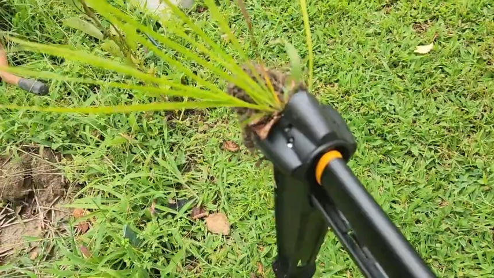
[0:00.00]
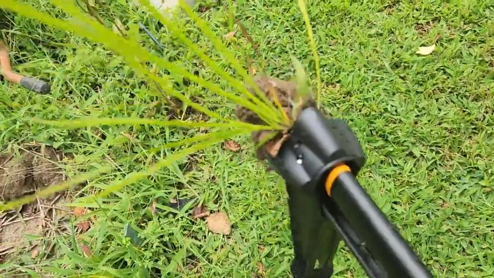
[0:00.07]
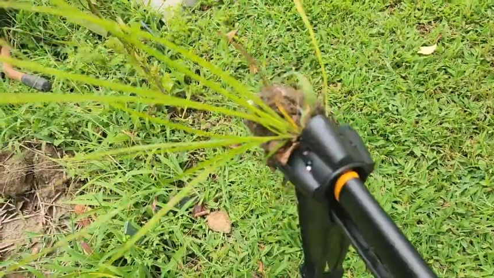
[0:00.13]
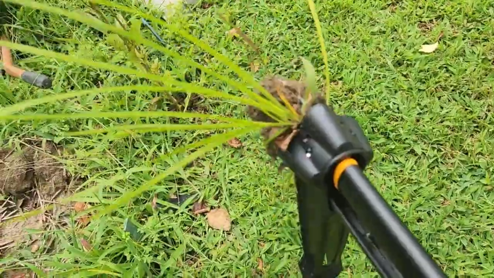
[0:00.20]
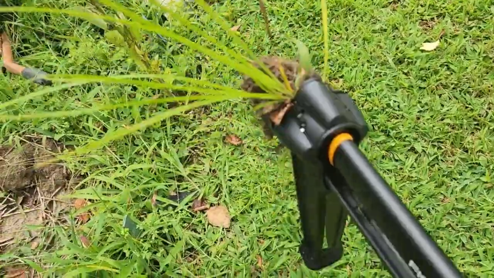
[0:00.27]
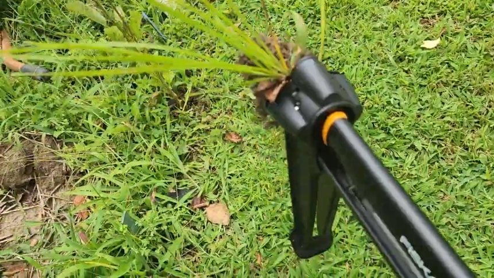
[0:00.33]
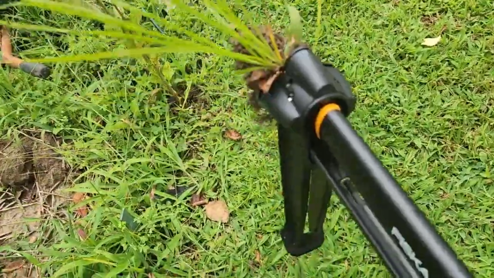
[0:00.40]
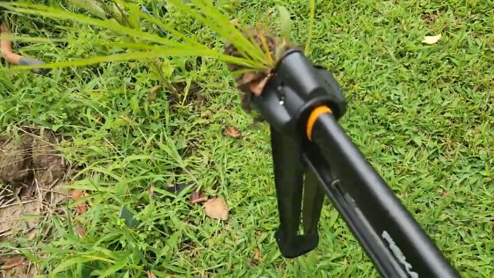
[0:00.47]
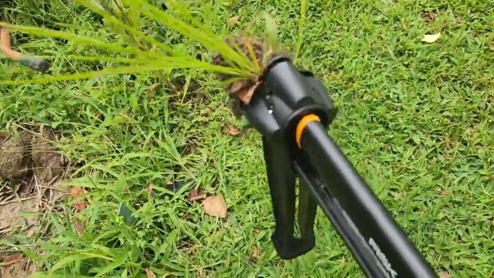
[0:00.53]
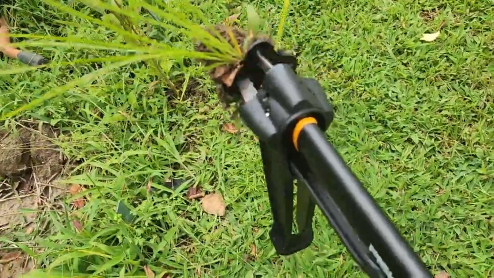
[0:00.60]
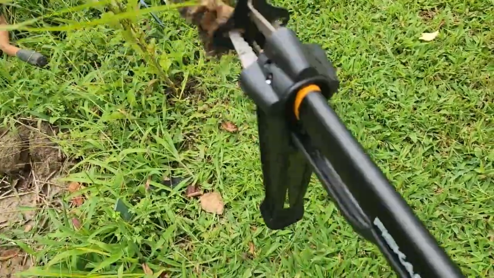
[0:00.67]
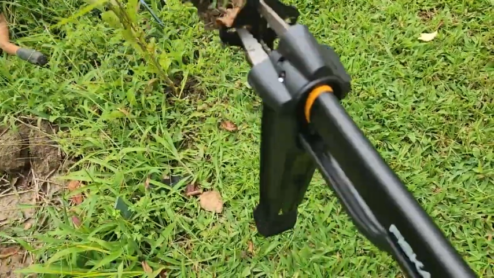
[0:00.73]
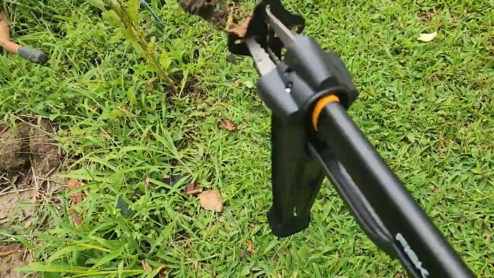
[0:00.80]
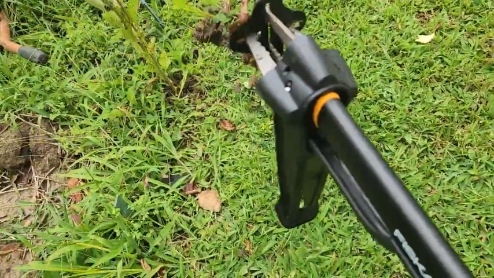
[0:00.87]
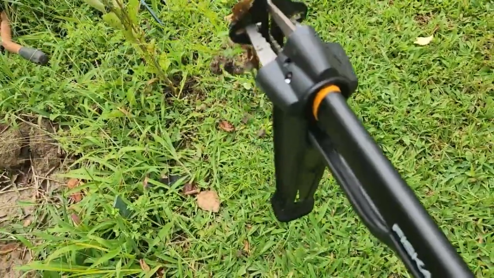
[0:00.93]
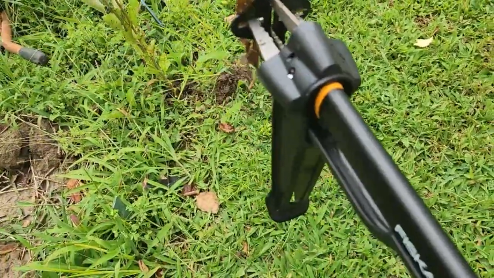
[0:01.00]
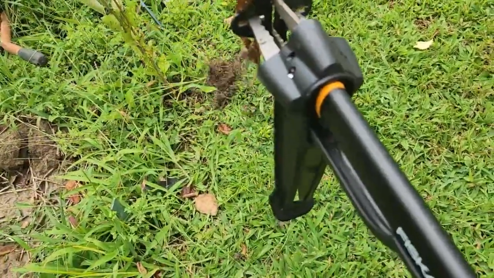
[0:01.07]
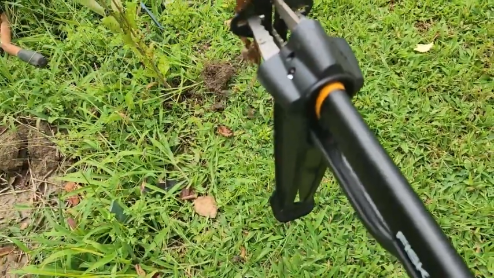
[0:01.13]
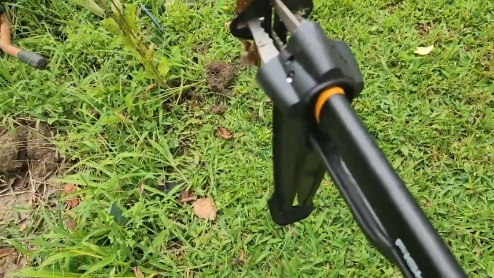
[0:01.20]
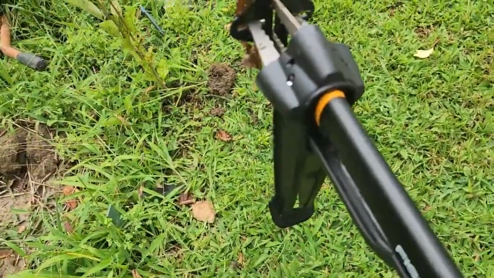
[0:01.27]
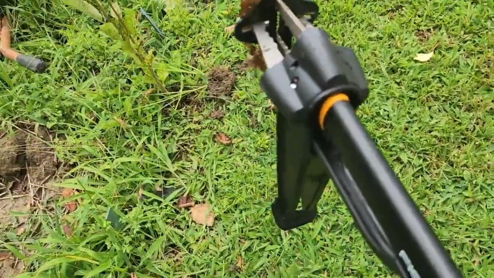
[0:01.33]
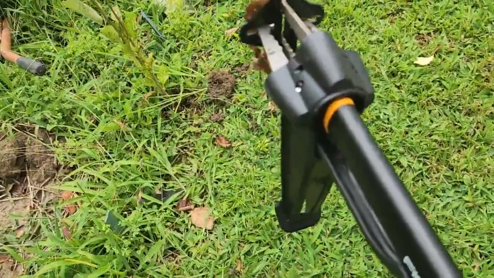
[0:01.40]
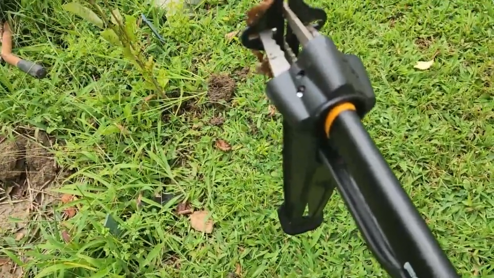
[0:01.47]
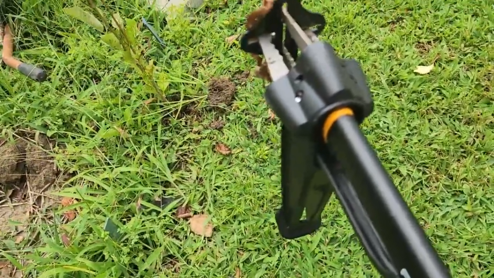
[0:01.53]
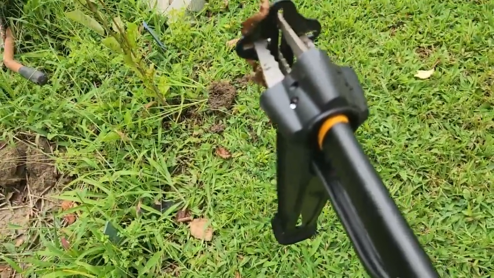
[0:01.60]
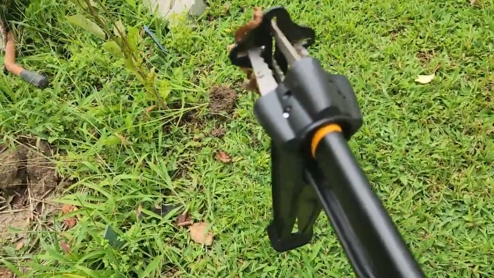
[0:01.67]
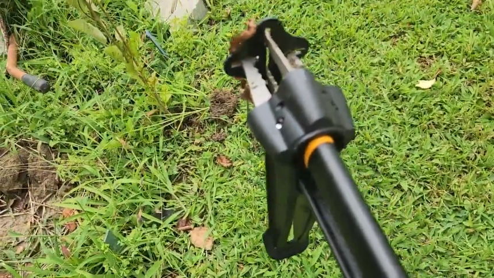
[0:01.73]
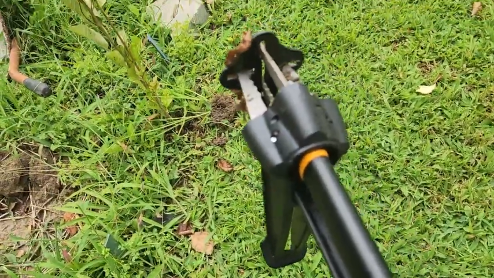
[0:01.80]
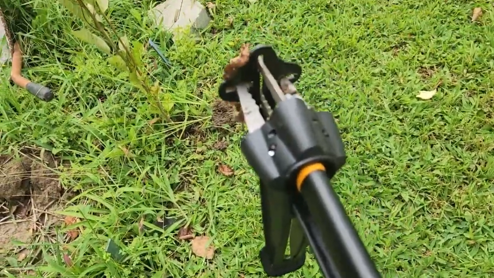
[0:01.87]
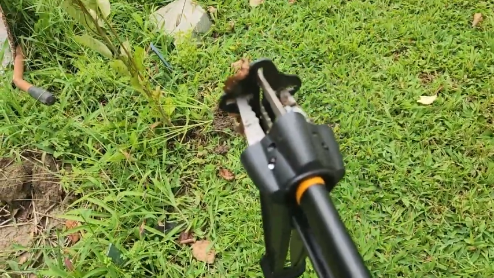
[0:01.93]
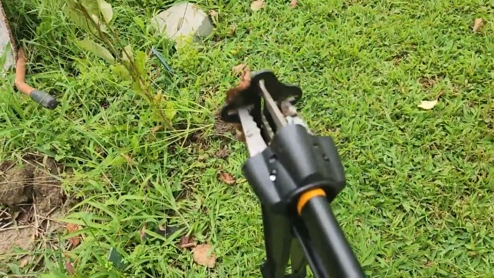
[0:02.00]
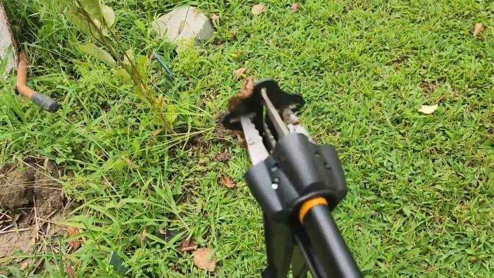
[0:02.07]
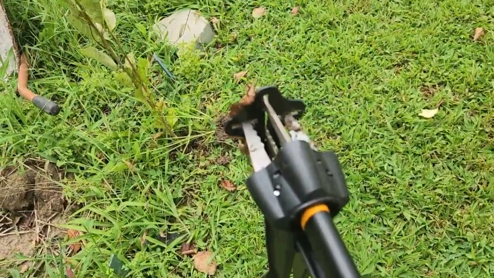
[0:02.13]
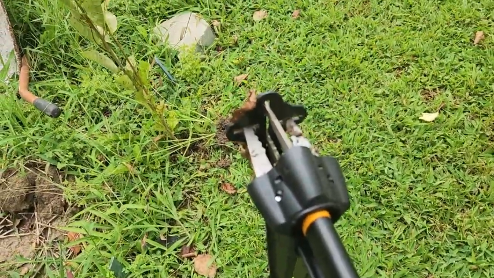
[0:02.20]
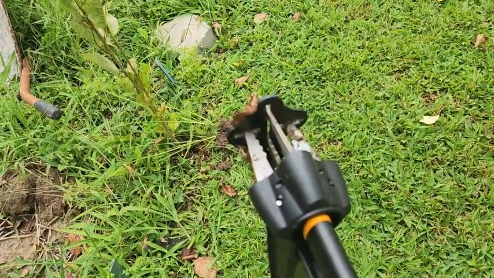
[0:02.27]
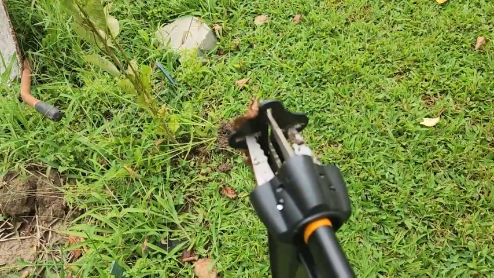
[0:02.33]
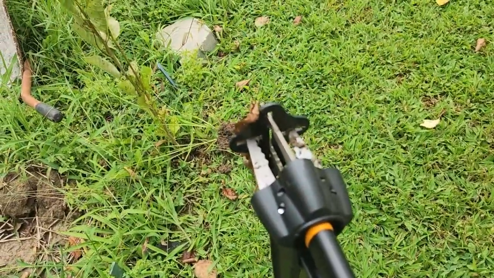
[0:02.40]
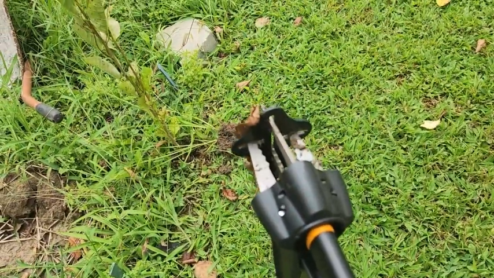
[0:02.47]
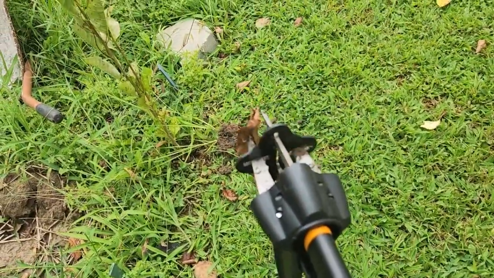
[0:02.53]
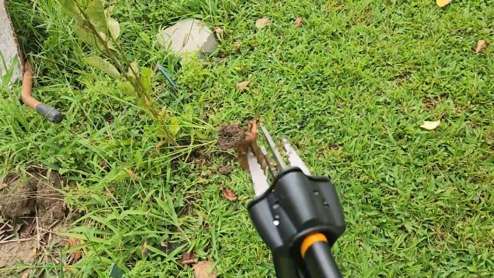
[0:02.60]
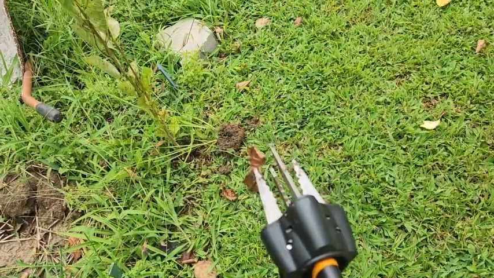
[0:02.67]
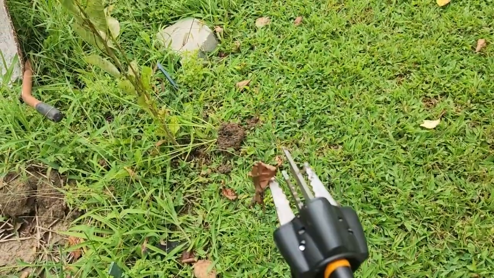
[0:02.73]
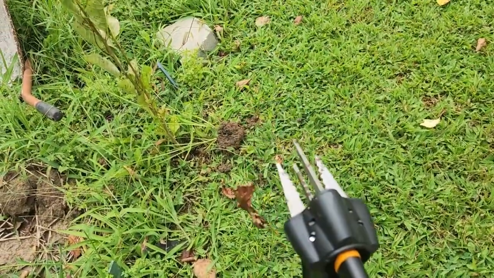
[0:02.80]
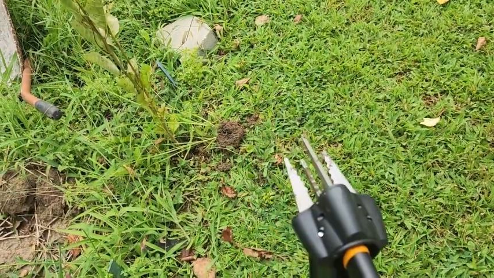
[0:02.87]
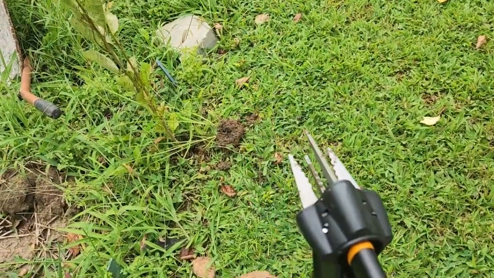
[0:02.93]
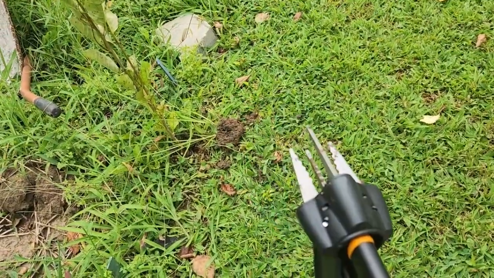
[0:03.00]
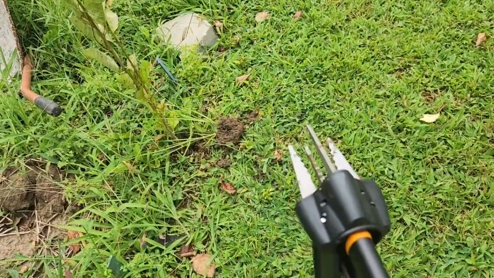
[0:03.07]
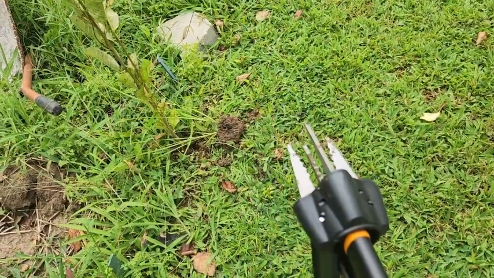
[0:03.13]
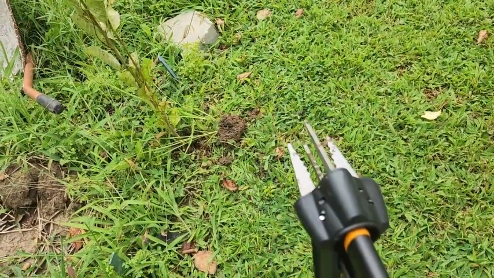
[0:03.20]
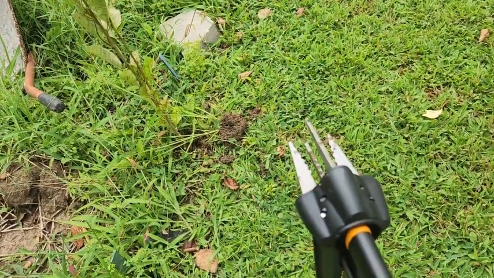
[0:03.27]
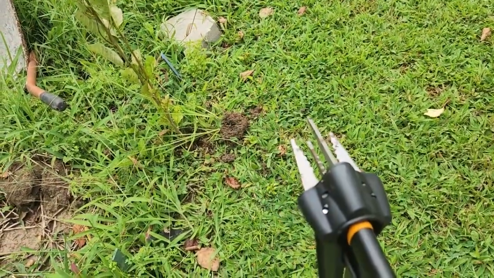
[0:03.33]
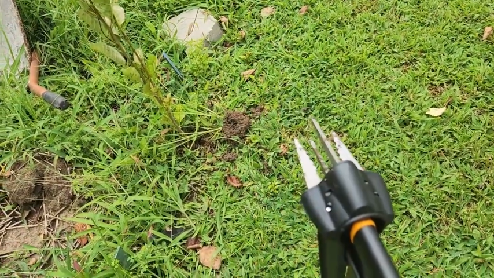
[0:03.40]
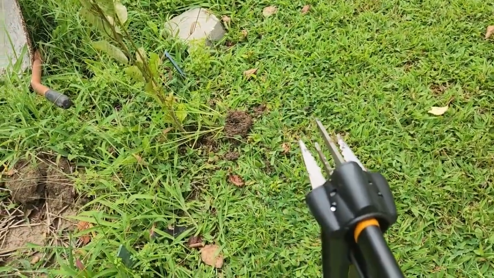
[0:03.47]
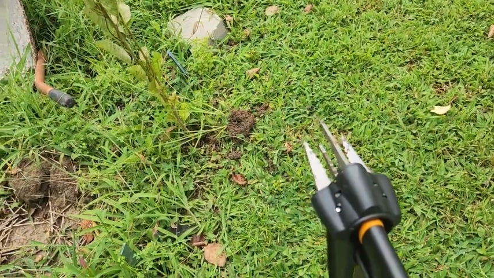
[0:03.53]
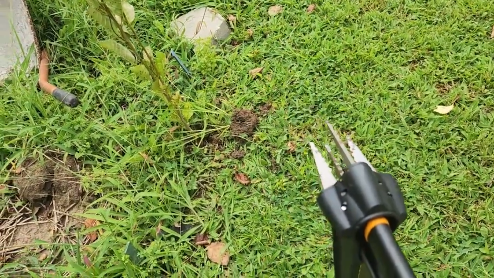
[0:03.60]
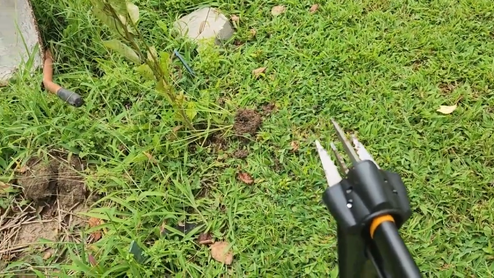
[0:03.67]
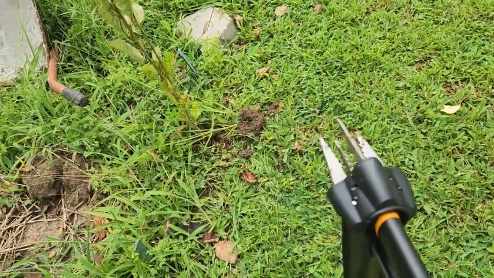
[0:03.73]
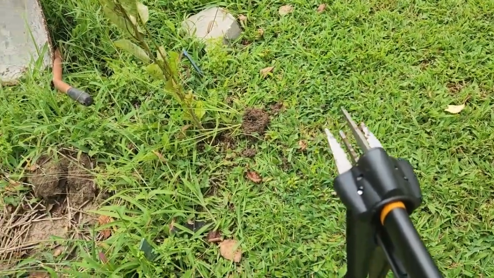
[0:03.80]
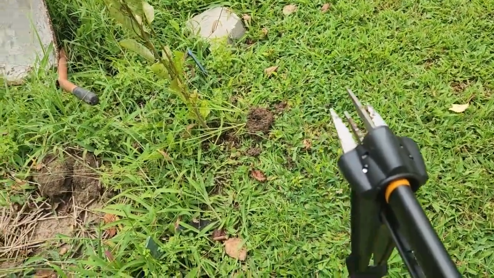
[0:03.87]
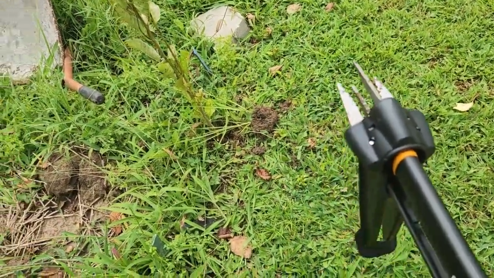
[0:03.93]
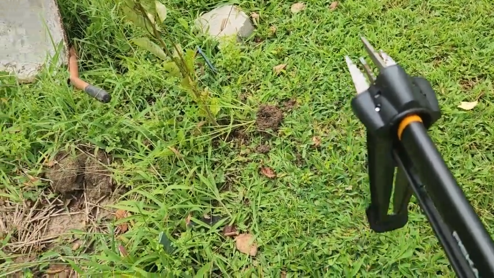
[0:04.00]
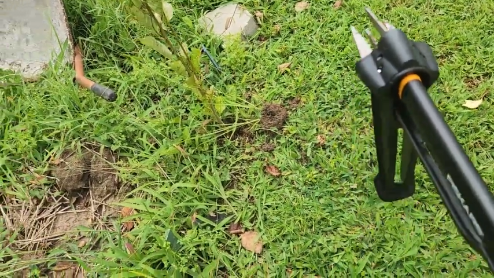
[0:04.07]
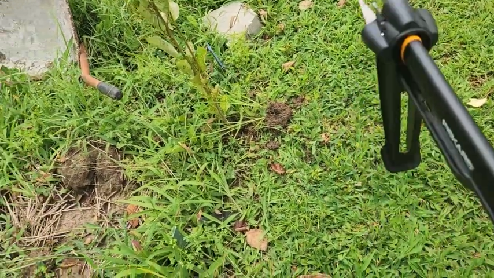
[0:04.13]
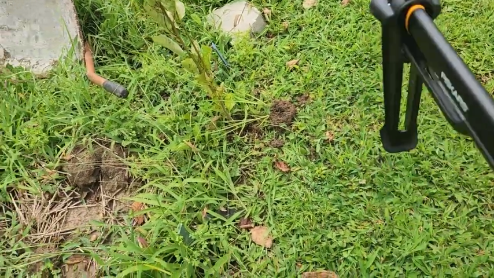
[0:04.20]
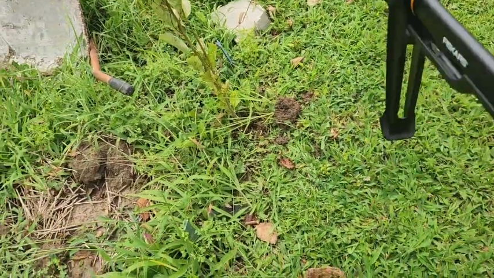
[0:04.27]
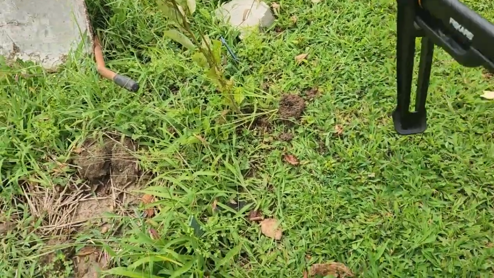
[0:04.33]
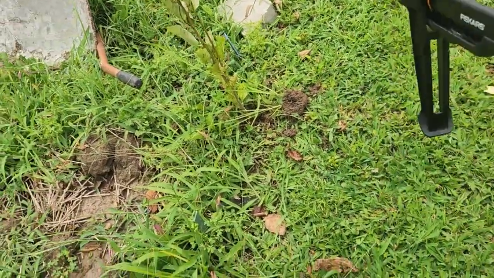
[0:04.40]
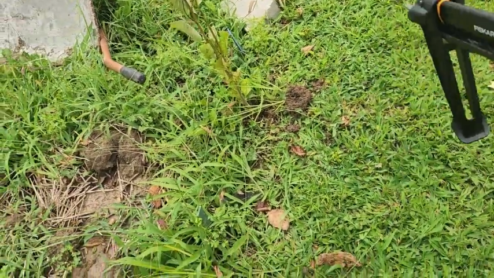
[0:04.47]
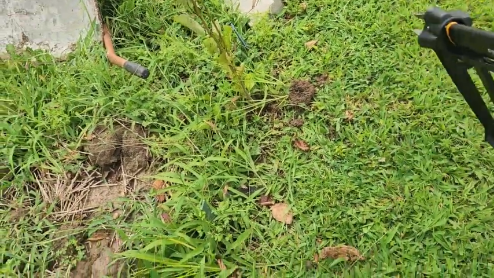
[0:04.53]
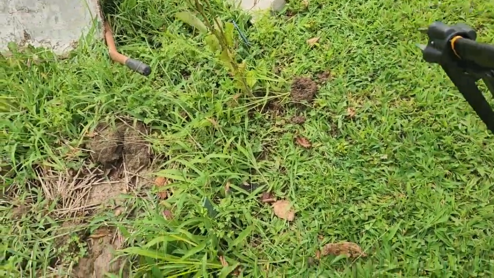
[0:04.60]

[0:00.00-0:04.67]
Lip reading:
[unreadable: no face in view]